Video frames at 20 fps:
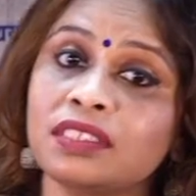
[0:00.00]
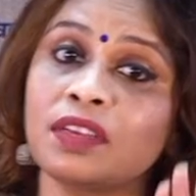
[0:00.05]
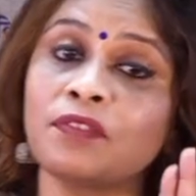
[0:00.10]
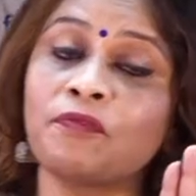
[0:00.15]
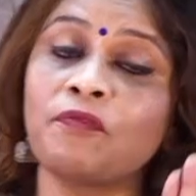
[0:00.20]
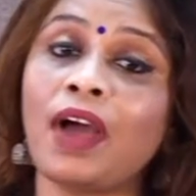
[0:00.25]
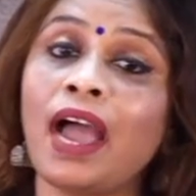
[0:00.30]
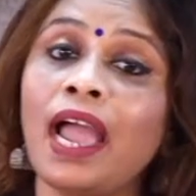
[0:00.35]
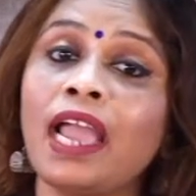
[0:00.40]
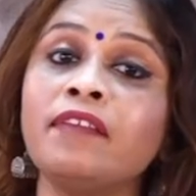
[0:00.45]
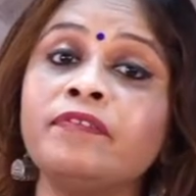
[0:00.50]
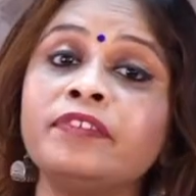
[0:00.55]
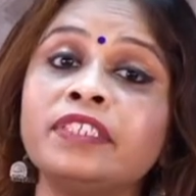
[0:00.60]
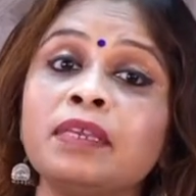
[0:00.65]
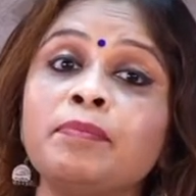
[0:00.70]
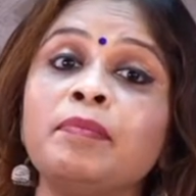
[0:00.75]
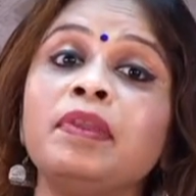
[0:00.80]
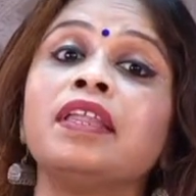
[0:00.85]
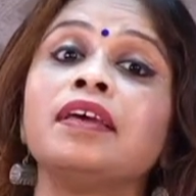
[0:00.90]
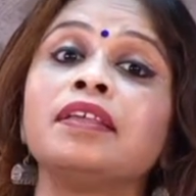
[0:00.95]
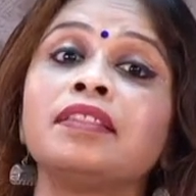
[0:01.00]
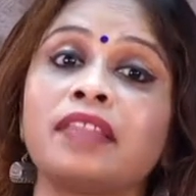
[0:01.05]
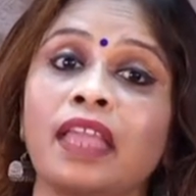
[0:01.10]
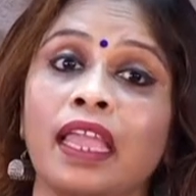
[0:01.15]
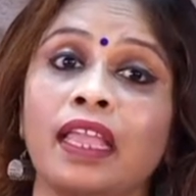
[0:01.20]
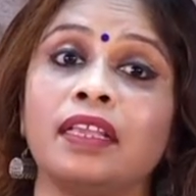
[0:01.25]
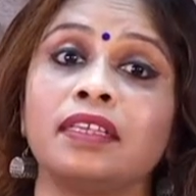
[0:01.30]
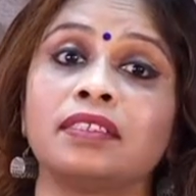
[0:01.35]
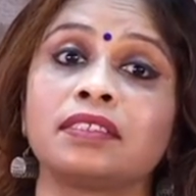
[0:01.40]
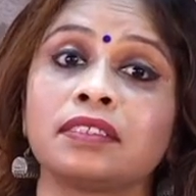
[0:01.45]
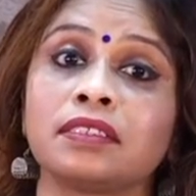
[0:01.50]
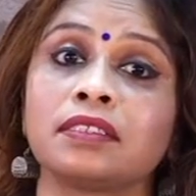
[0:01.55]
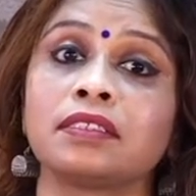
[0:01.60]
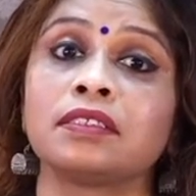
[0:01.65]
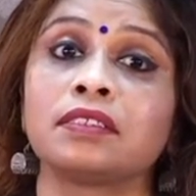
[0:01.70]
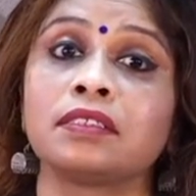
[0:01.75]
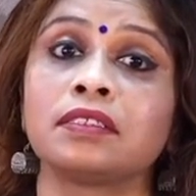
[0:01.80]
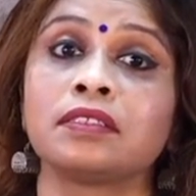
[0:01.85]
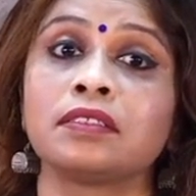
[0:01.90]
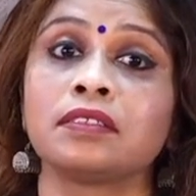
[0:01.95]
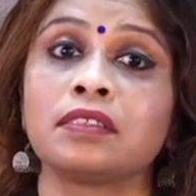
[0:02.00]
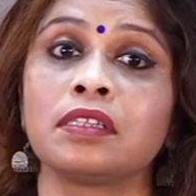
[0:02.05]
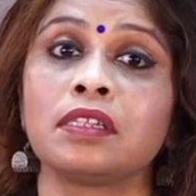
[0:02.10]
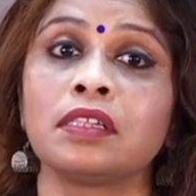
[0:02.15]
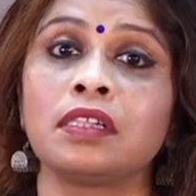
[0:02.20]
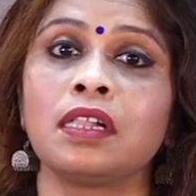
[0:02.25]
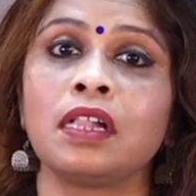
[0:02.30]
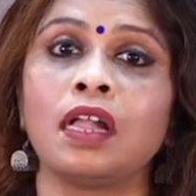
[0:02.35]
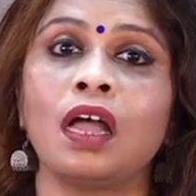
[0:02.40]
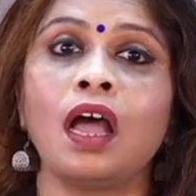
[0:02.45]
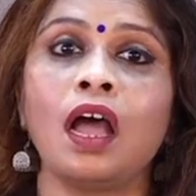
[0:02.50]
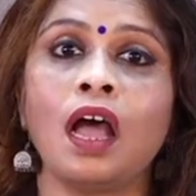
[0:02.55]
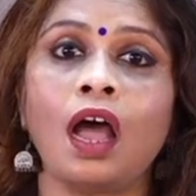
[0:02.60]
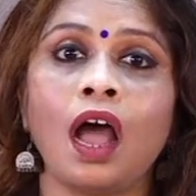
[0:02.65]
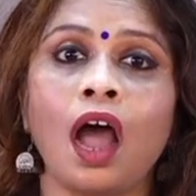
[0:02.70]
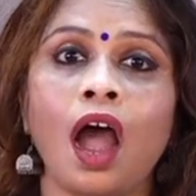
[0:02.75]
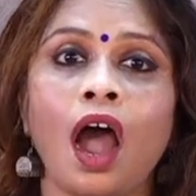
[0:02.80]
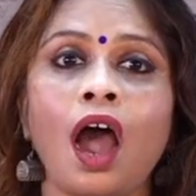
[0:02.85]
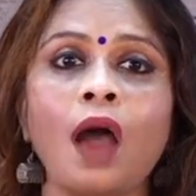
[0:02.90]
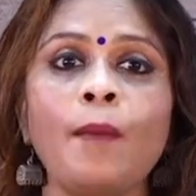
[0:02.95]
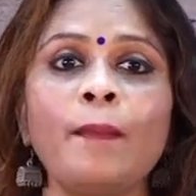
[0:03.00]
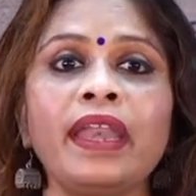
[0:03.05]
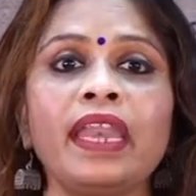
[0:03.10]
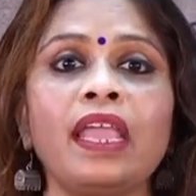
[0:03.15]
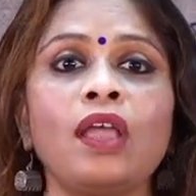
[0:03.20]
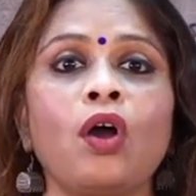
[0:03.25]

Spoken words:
are 5 similar things. How many